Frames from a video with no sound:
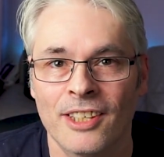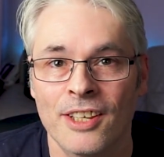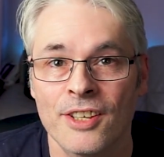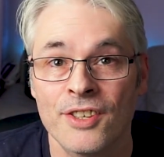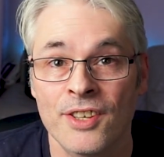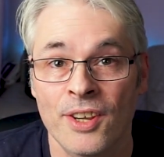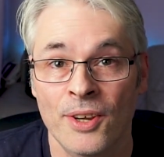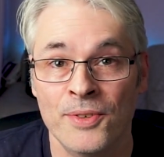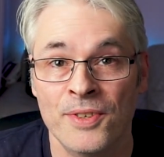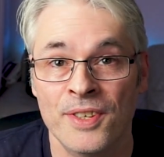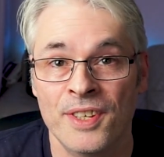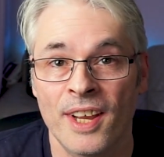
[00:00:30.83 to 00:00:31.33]

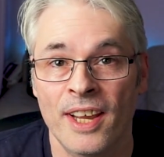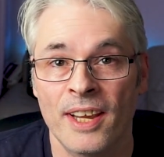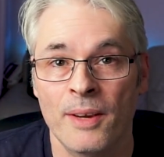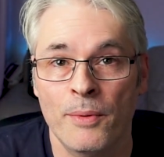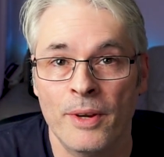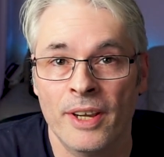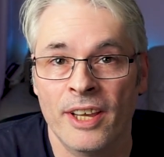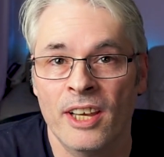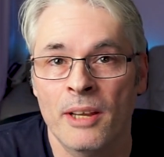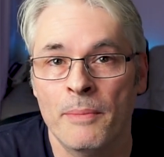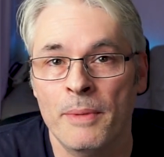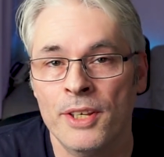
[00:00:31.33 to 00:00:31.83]
so today
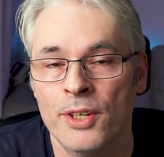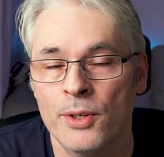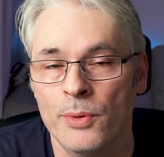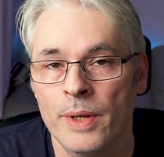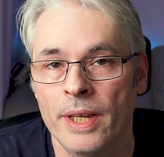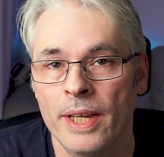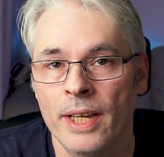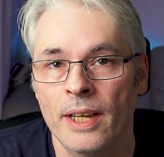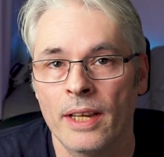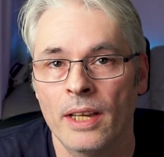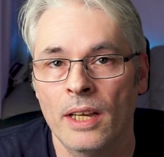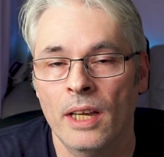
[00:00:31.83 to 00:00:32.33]
we're going to be
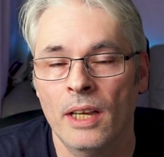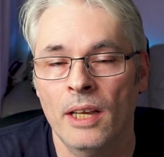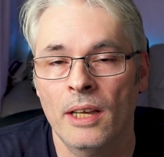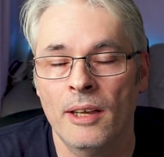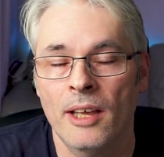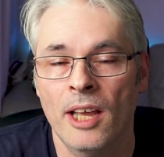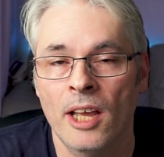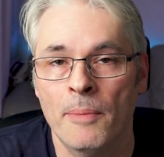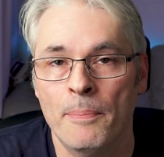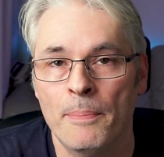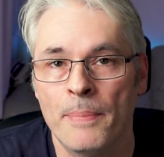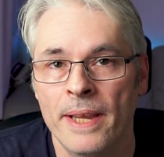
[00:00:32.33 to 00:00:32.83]
doing
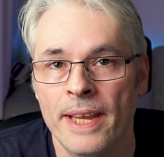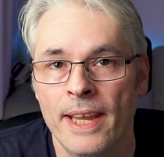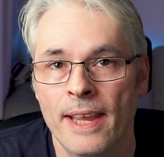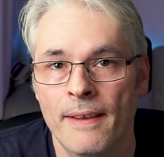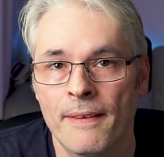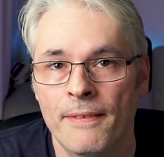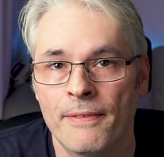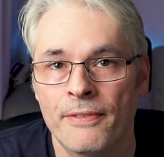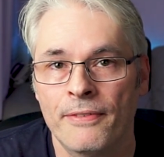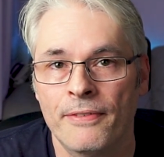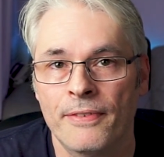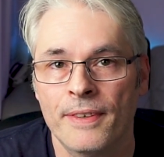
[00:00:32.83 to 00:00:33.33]
a, a
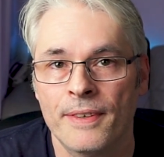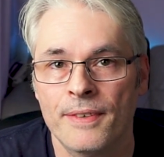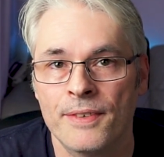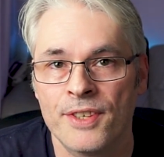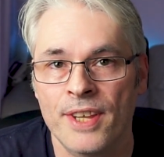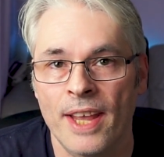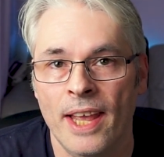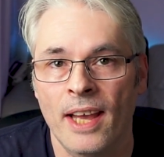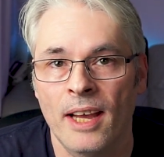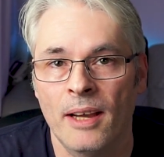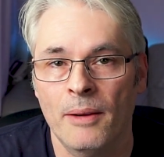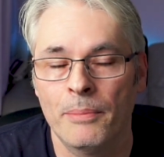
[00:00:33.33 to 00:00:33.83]
PF
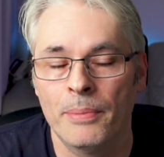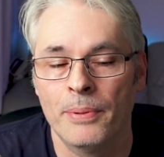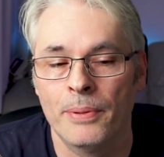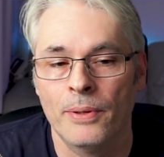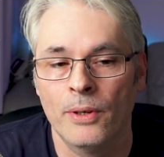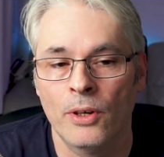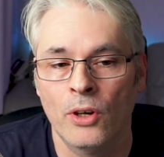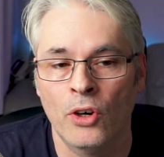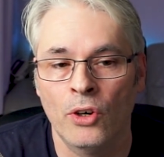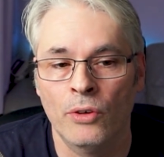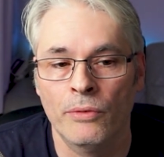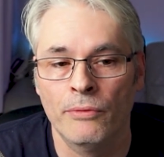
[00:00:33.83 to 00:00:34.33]
setup
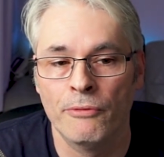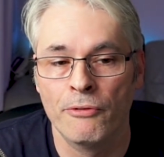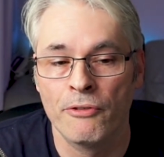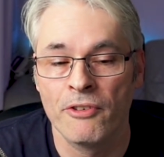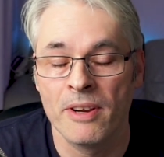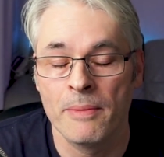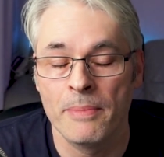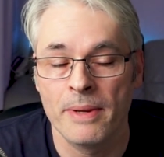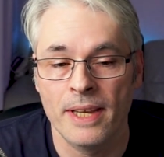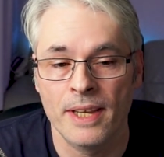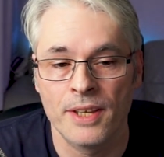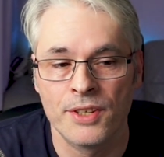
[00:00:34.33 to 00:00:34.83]
on
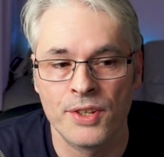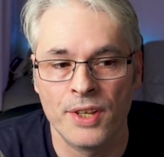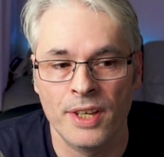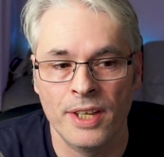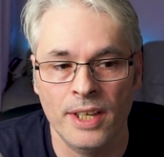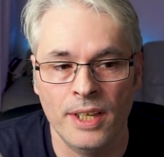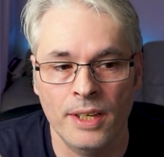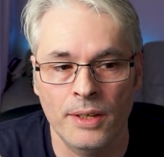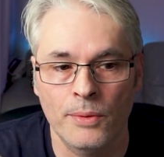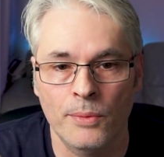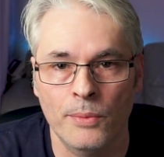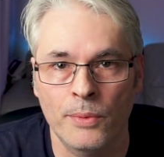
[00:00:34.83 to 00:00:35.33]

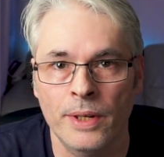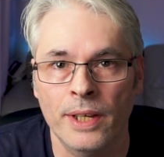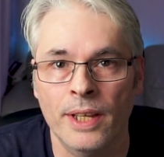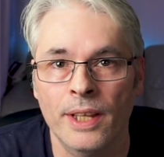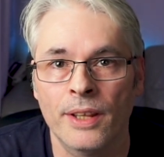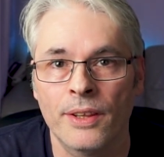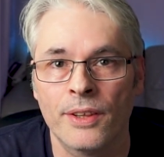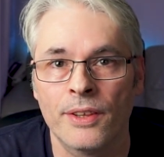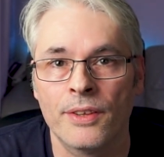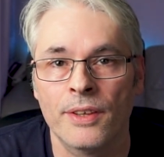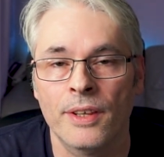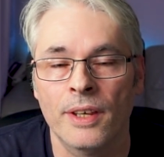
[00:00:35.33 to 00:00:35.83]
FreeBSD
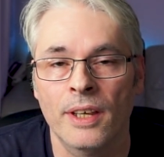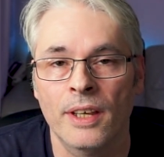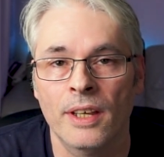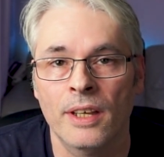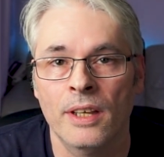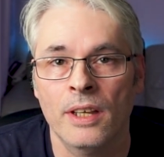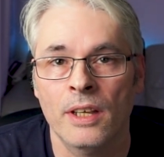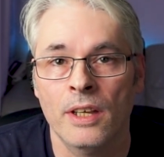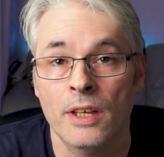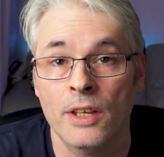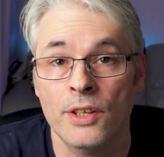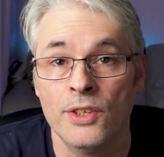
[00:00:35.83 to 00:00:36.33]
with uh,
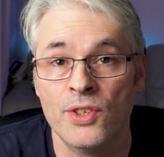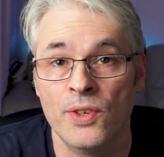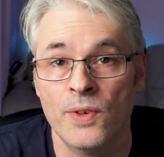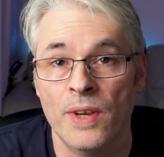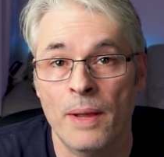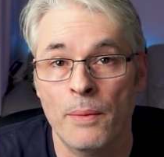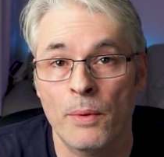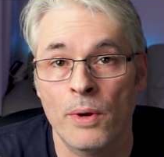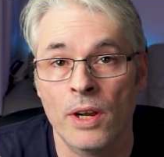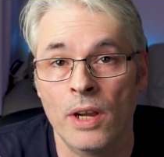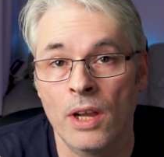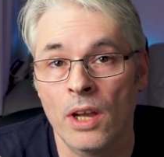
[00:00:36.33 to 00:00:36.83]
two
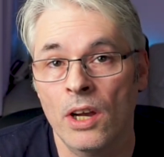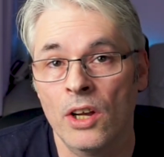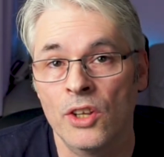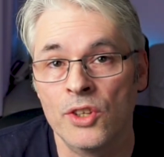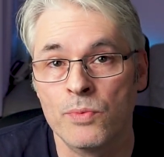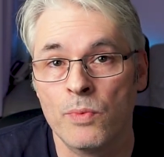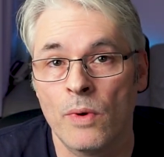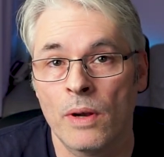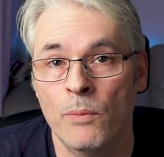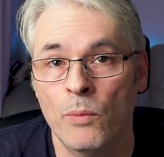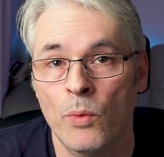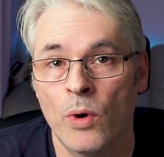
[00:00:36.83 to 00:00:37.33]
network cards,
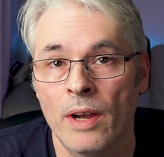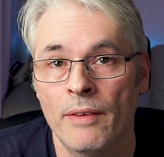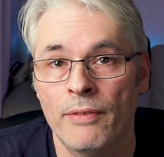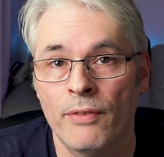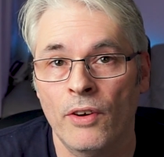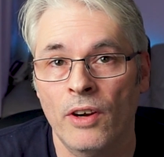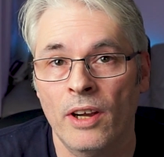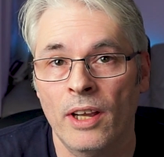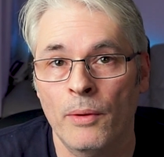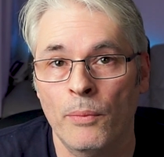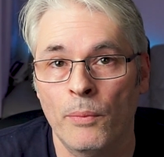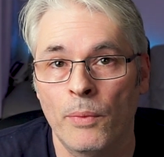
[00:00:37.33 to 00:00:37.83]
one
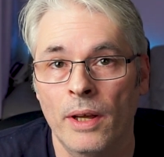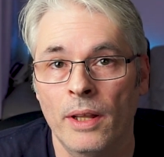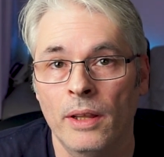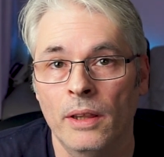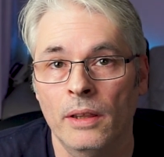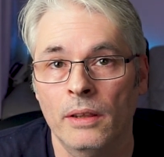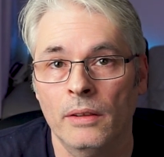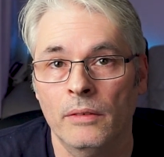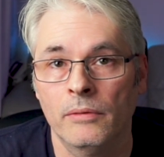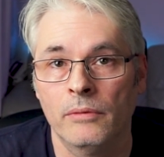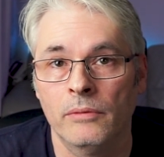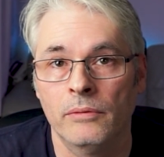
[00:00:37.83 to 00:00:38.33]
Wi-Fi,
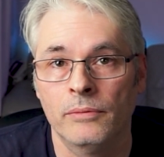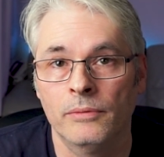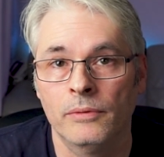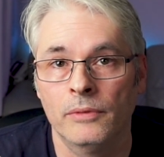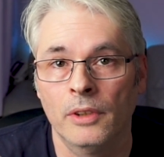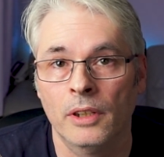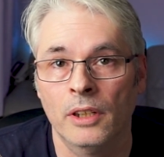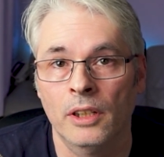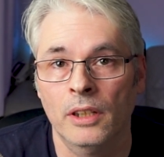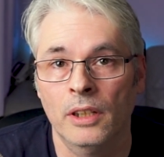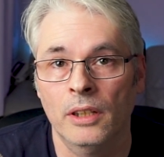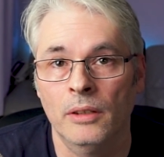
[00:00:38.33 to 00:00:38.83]
one
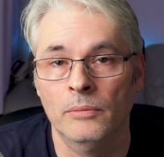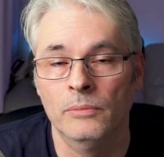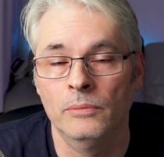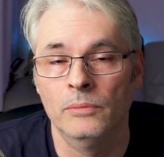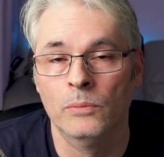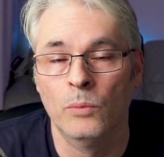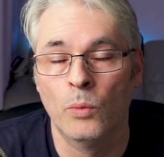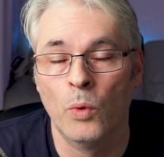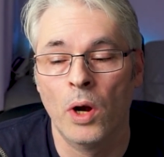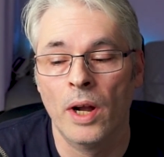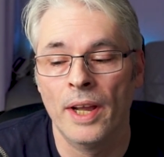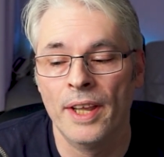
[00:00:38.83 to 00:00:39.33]
um,
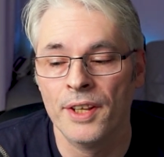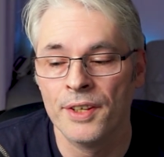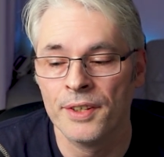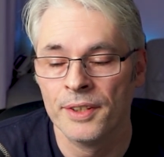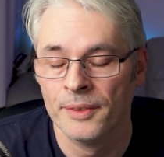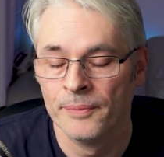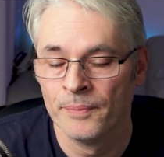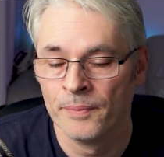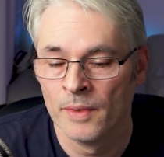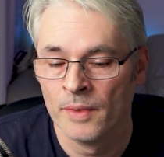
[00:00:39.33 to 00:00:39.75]
wired.